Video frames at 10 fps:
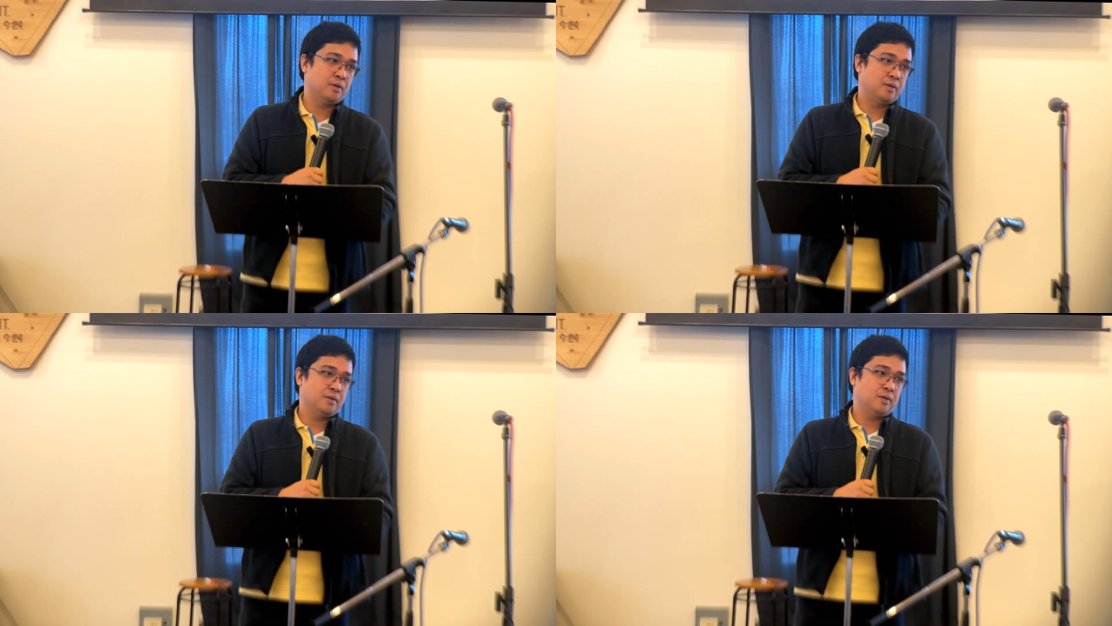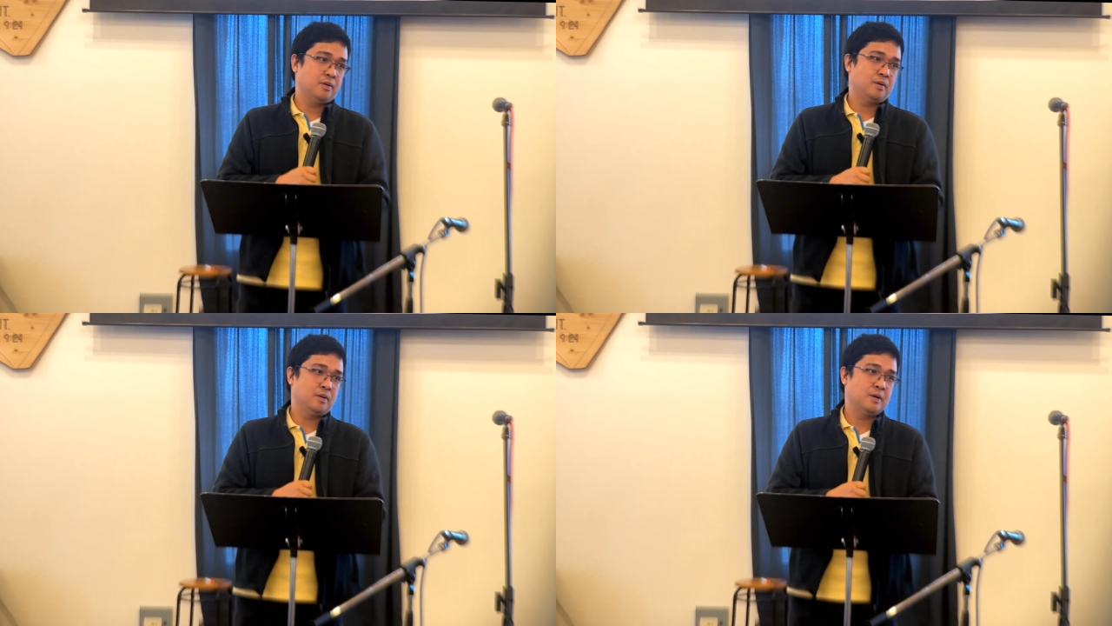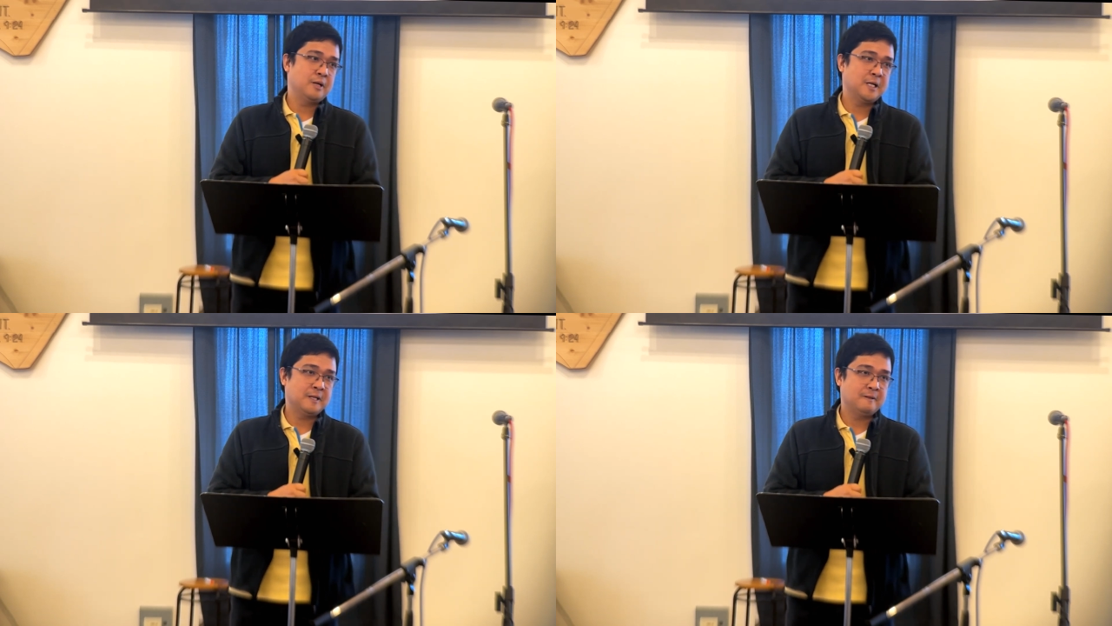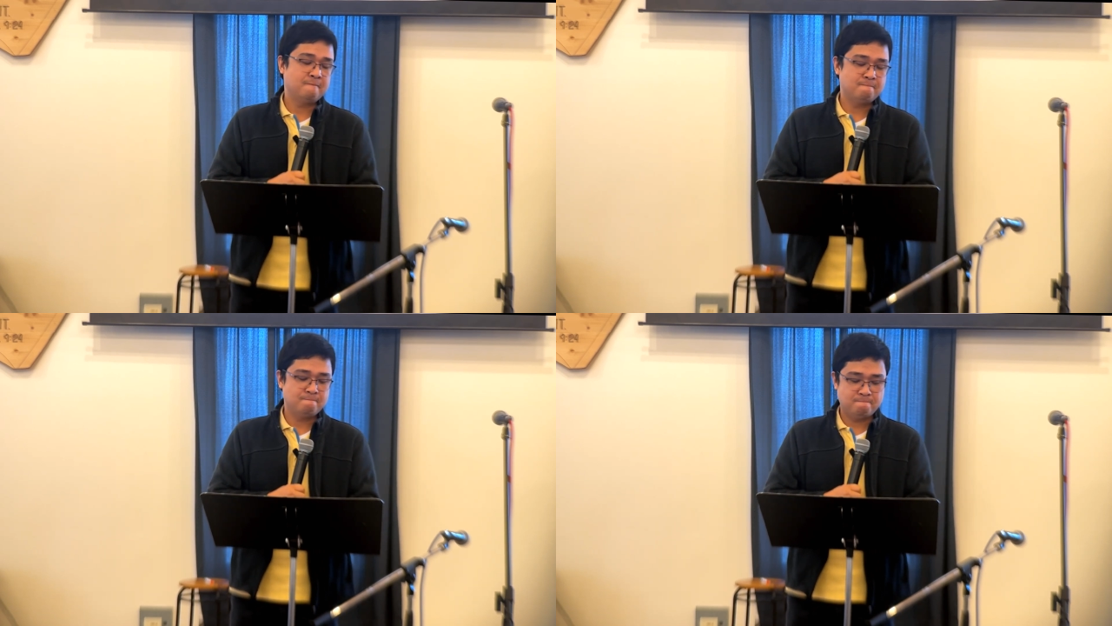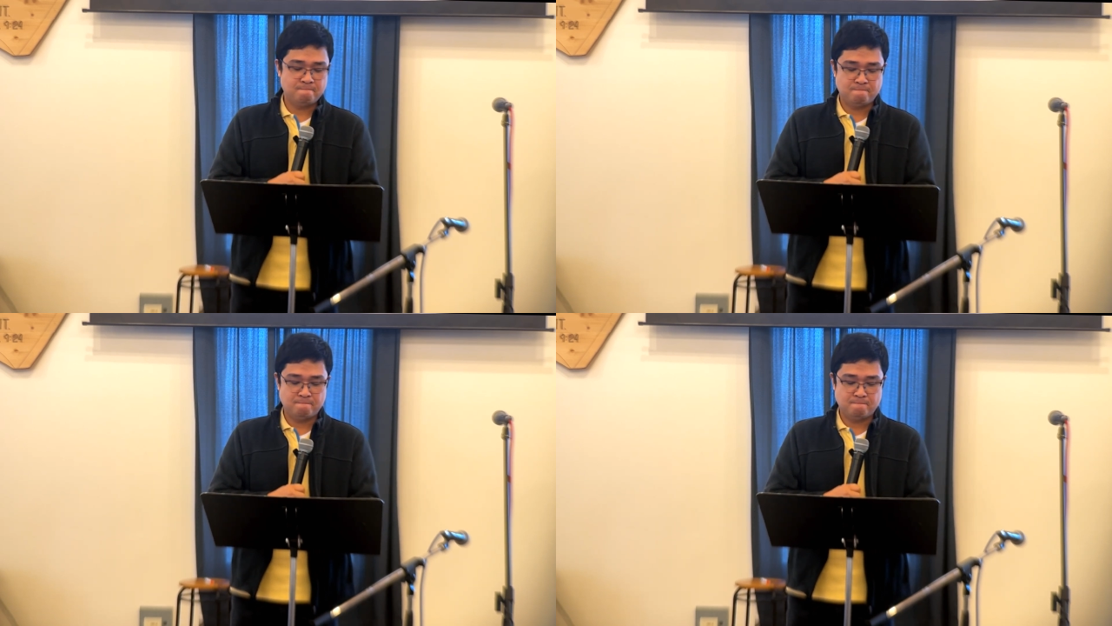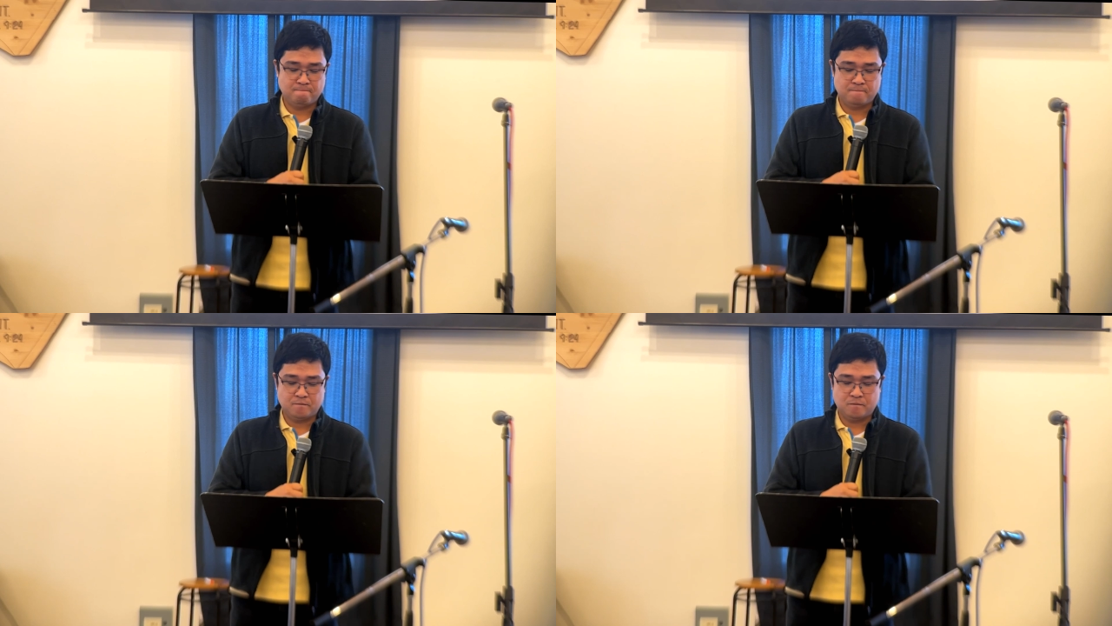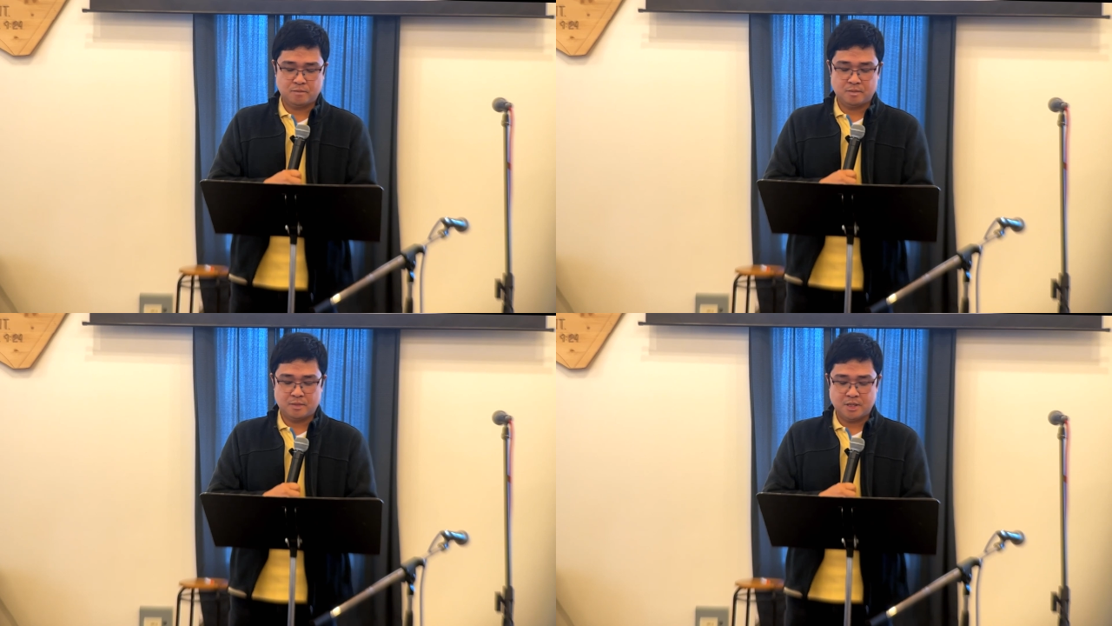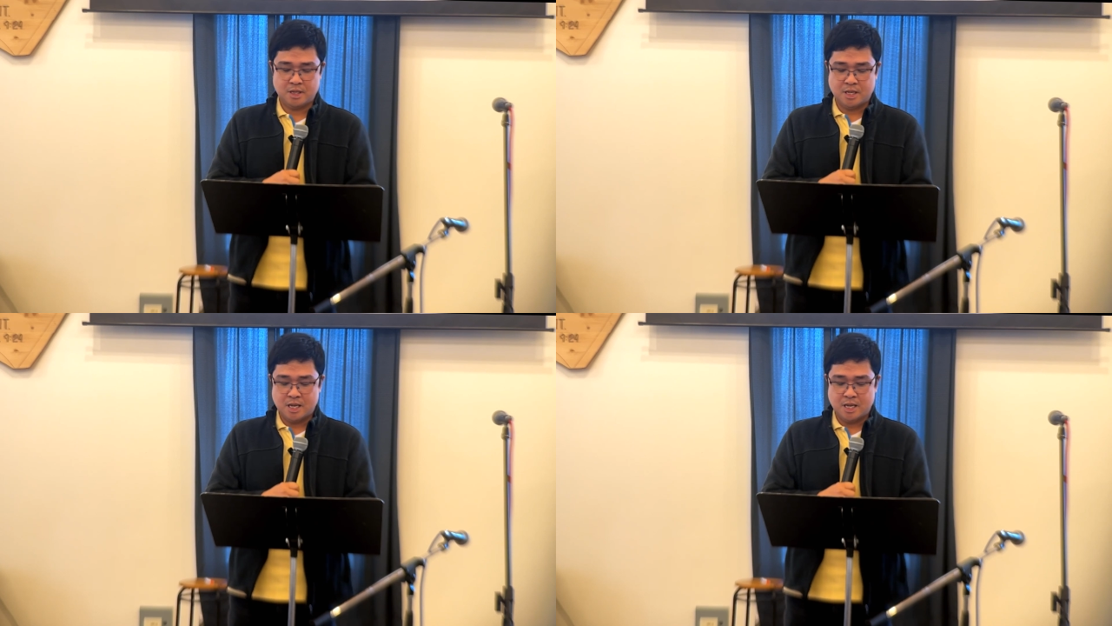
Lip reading: No one is speaking in this clip.